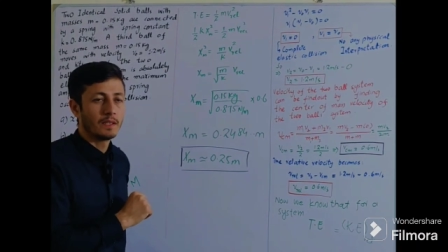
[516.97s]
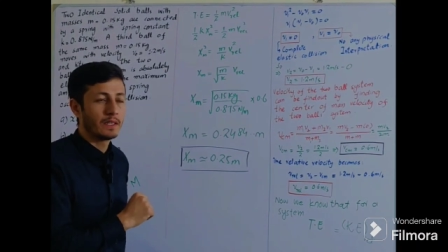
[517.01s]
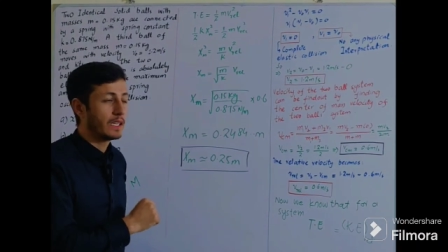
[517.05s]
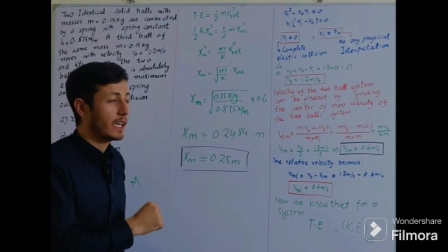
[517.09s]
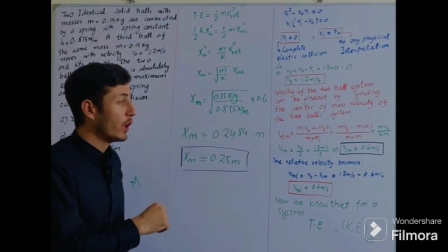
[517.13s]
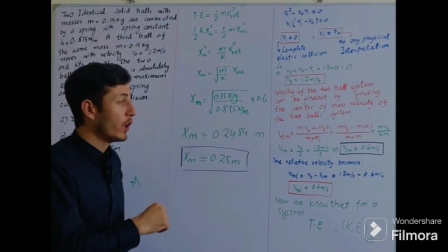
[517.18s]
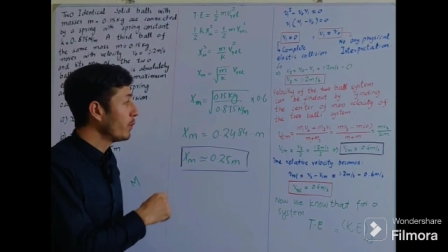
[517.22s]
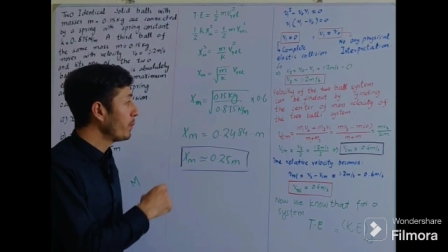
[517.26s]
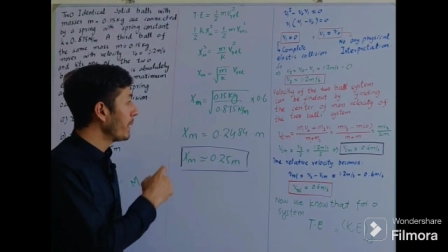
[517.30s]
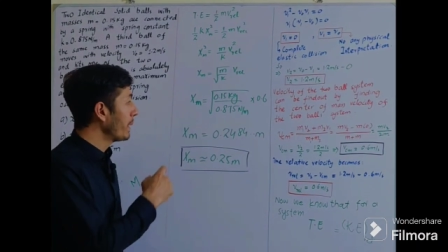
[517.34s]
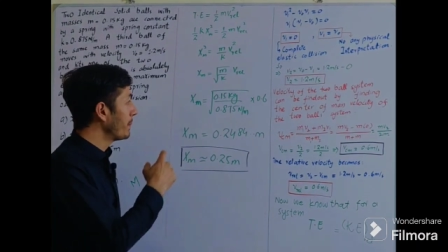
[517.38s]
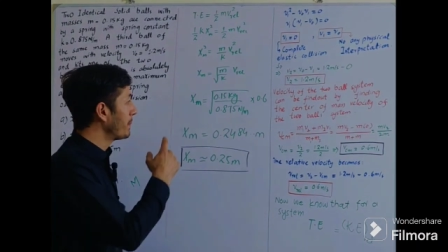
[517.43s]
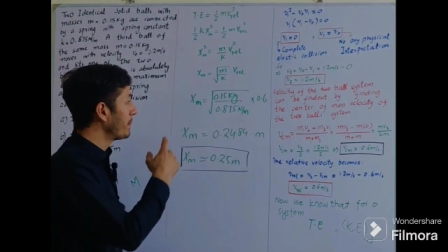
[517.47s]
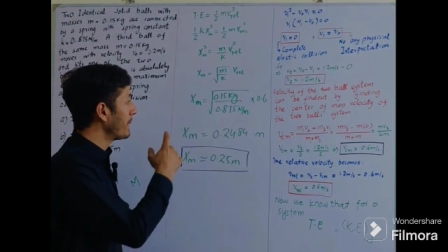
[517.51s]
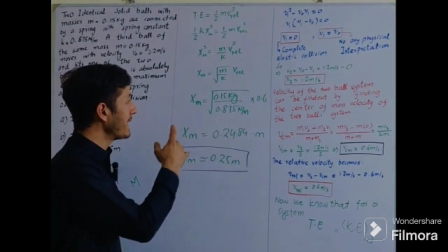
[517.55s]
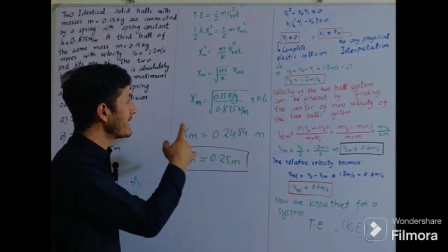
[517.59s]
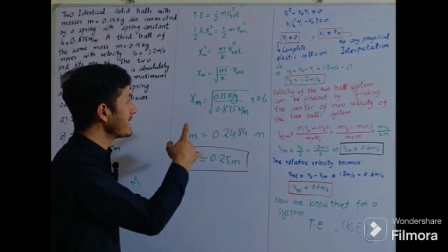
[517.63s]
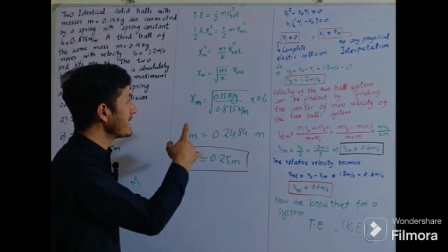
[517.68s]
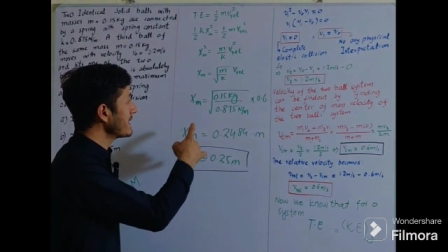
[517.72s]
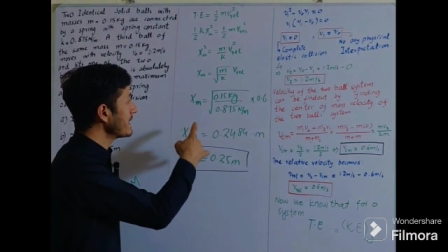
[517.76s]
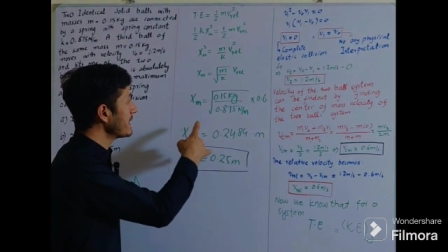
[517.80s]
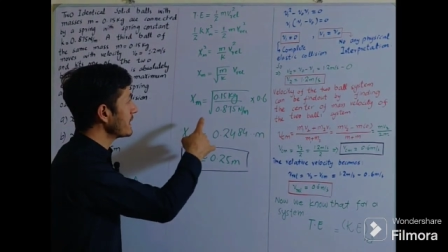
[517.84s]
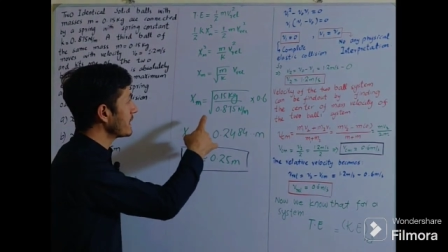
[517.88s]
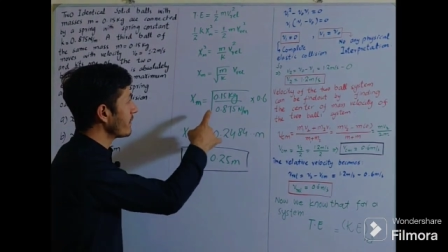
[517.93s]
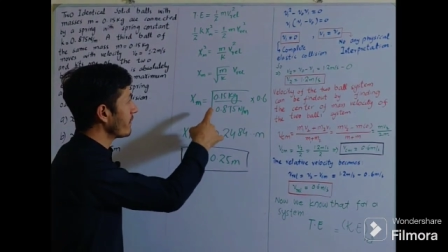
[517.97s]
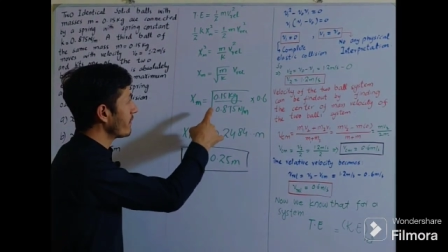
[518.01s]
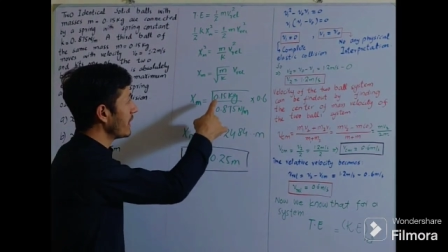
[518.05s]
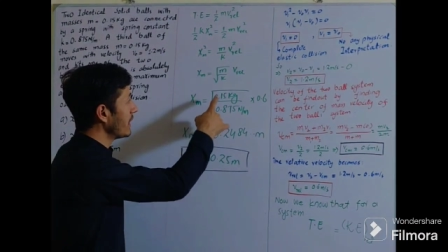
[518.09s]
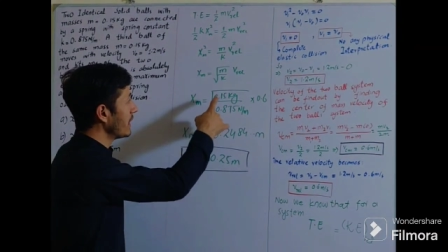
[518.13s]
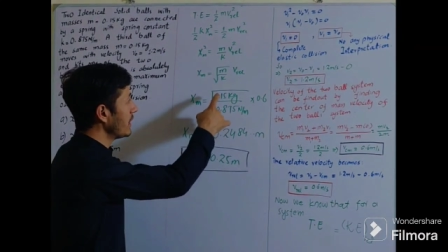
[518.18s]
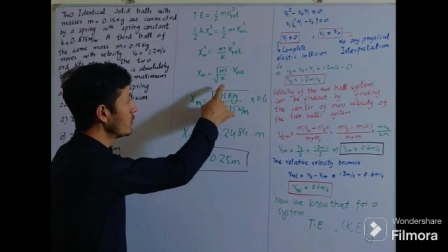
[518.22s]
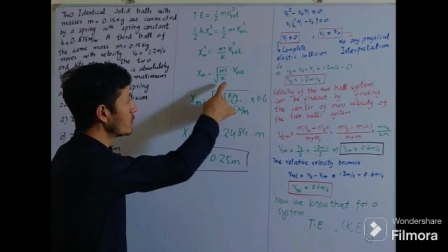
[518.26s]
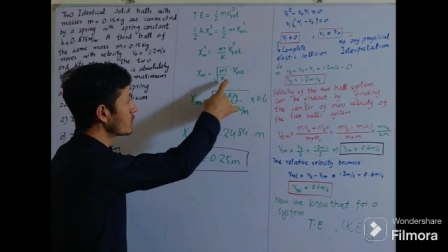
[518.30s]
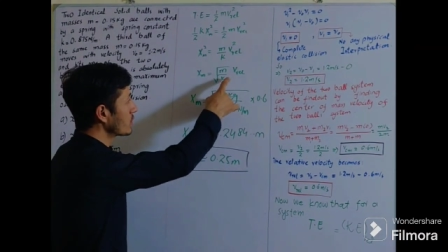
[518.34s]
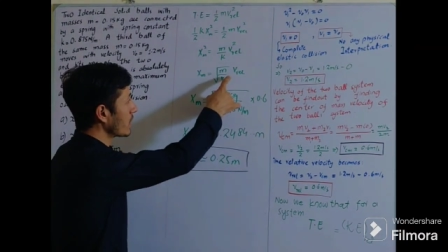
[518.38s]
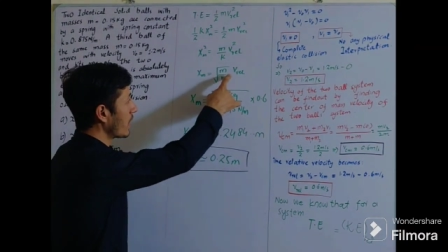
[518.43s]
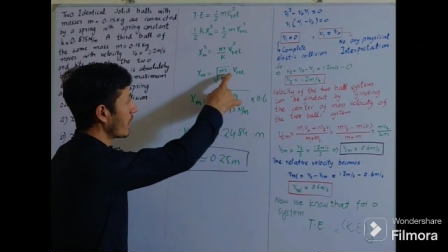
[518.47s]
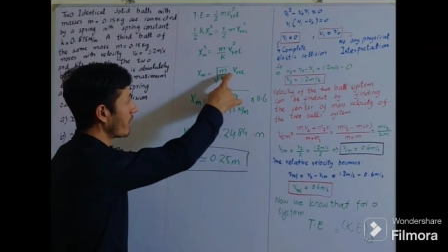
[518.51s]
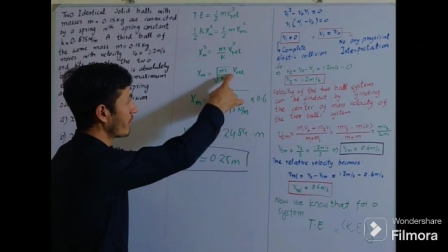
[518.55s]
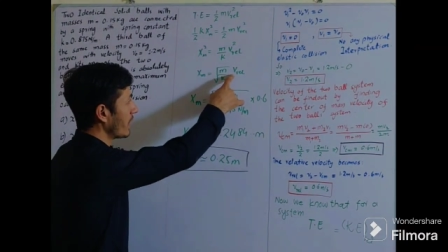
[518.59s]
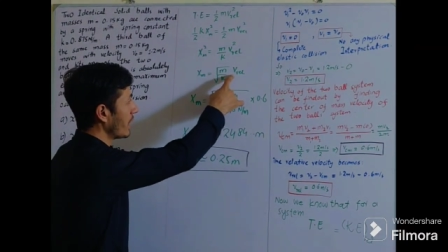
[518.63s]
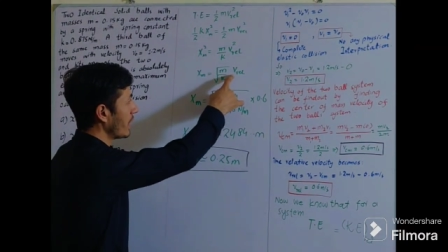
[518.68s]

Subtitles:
Now by placing the values of